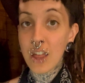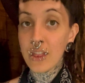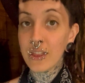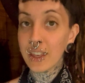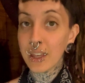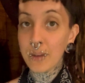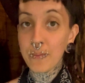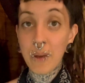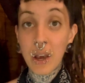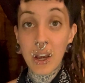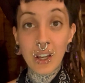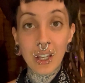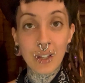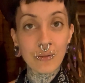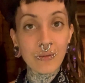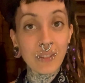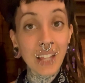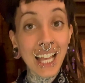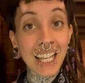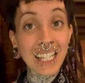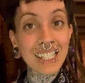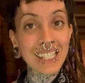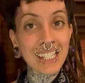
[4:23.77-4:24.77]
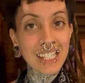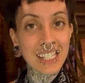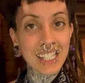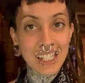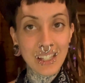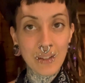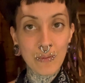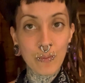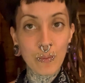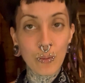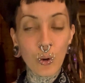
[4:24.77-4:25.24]
The American flag is a
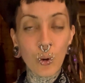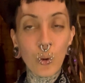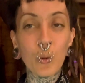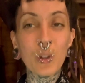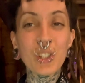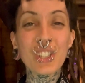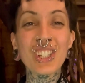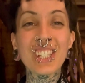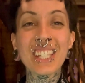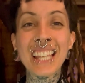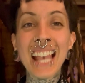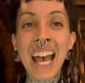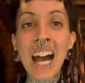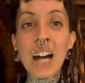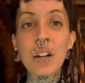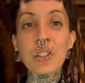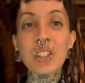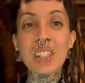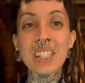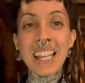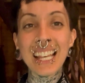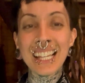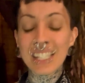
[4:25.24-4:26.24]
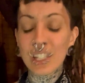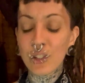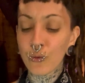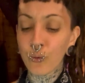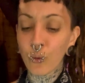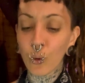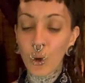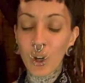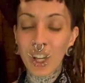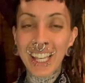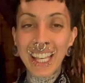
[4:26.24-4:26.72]
symbol which now stands
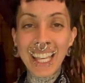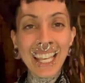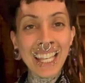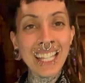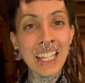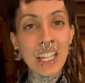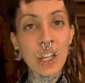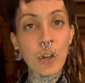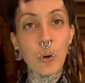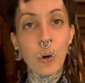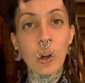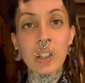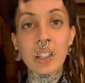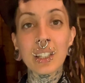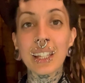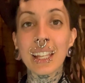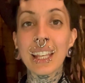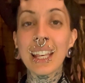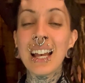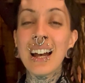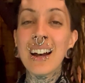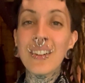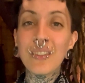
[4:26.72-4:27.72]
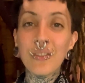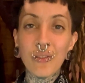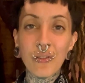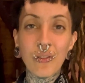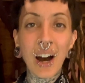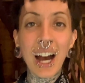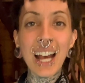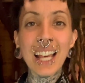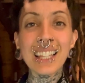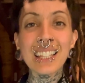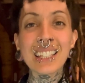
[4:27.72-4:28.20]
for inequality,
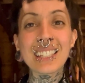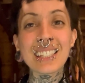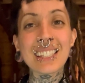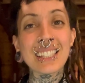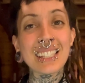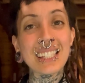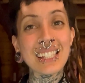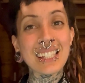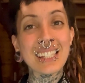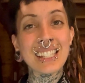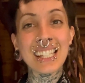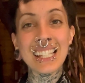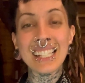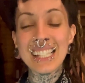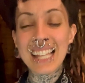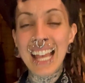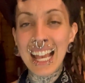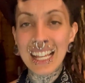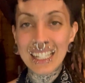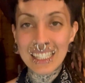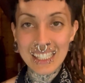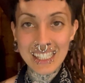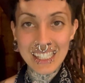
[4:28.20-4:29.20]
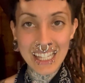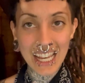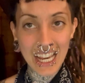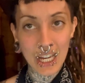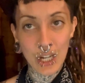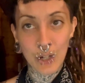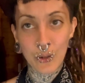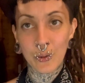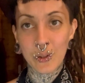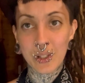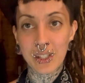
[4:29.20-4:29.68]
violence, deceit, and
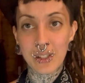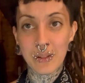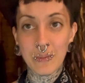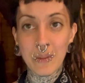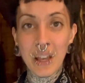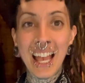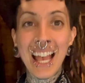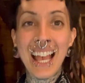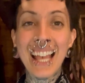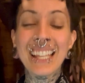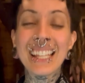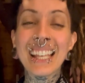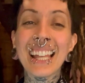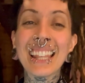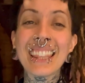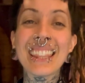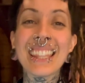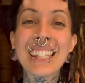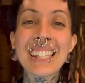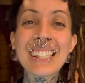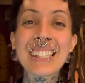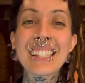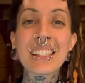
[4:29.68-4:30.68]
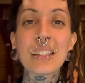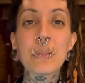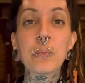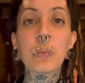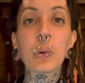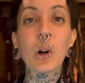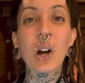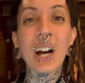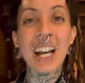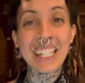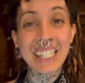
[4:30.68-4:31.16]
terrorism. Yet this
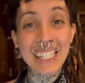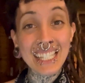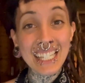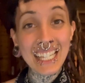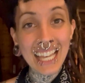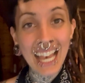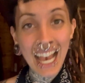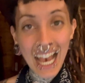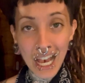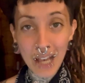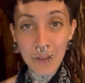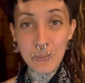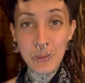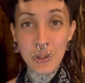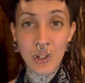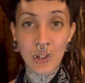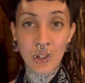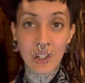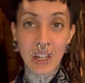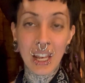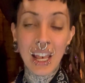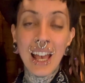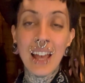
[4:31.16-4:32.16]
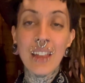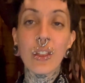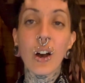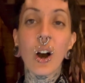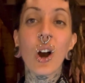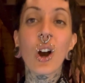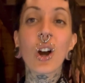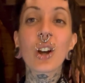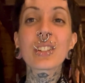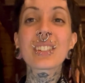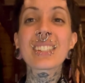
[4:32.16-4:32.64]
symbol has captured the
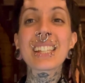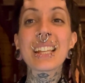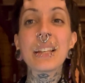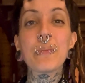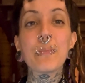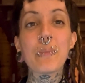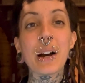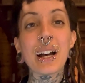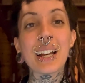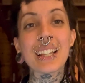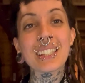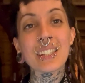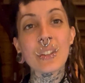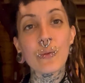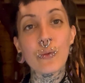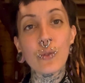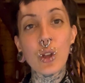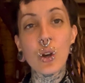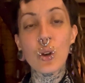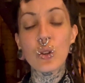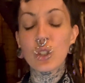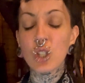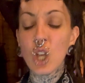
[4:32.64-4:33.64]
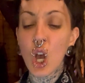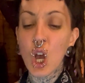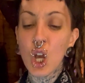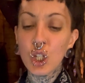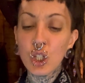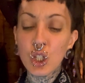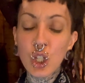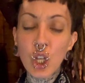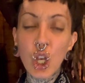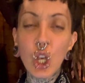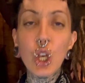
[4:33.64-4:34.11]
hearts and minds of those
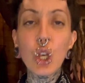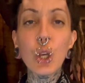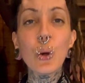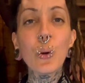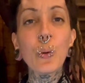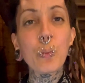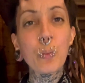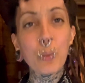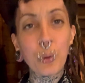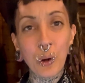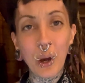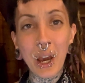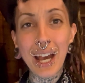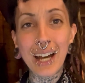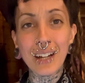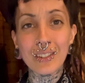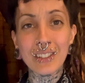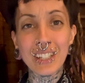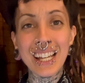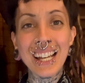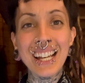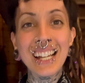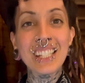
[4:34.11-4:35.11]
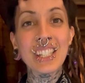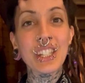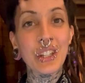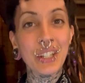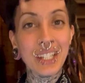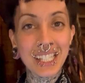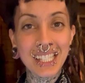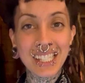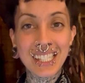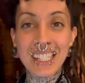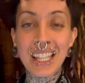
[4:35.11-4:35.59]
too proud to
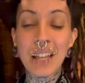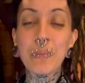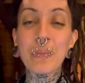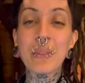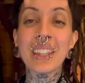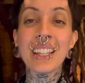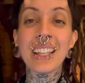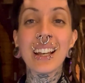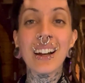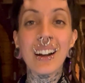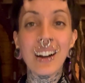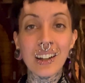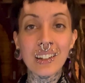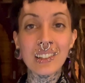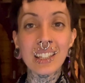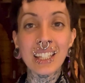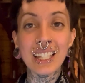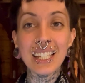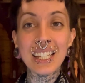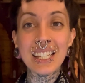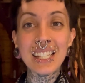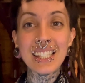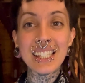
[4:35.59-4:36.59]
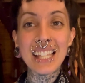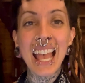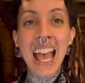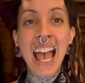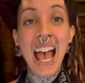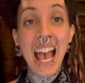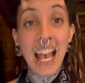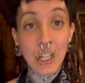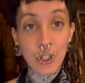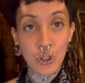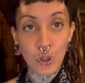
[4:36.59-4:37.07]
accept the ugliness
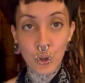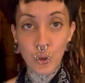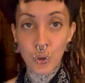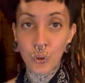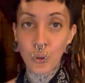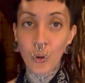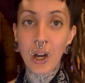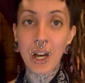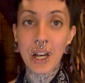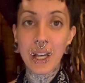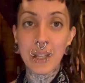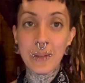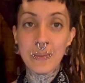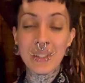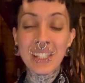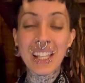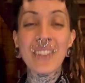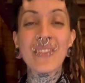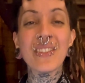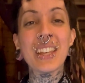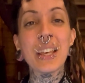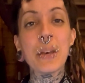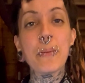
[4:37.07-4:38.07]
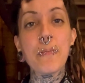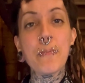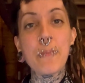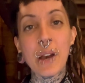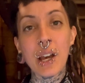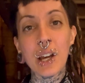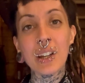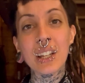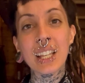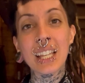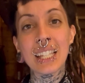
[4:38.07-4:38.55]
and crimes of the
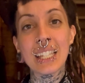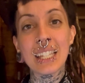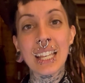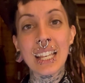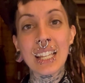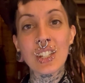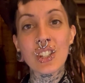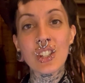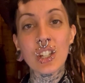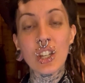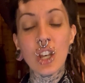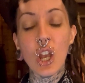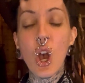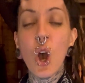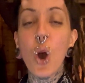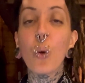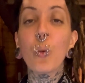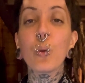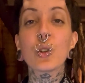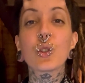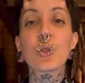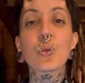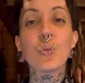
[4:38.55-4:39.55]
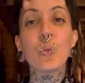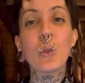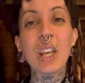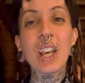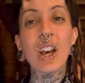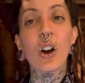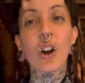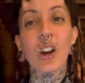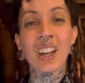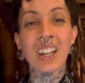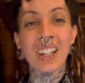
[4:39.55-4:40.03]
American nation which we
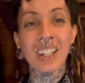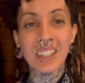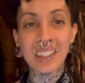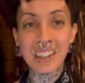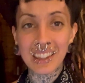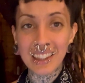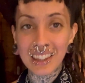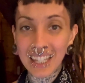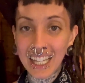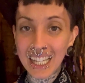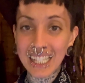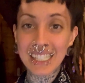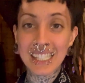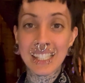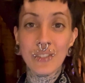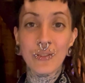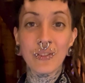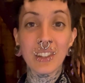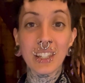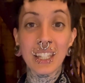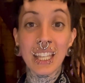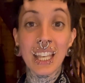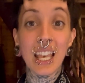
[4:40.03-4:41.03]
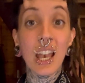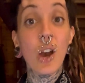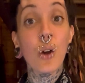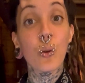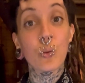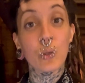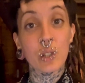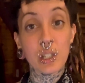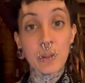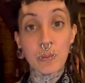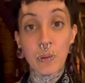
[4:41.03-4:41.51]
are collectively
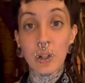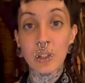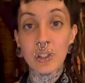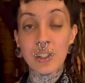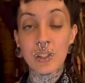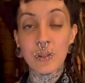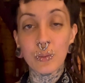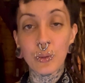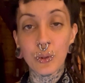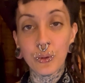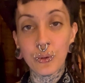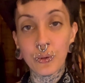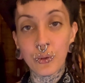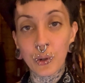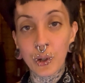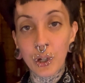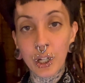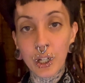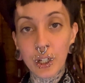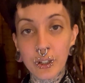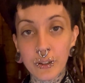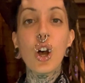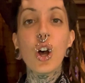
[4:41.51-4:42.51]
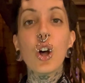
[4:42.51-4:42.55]
responsible for.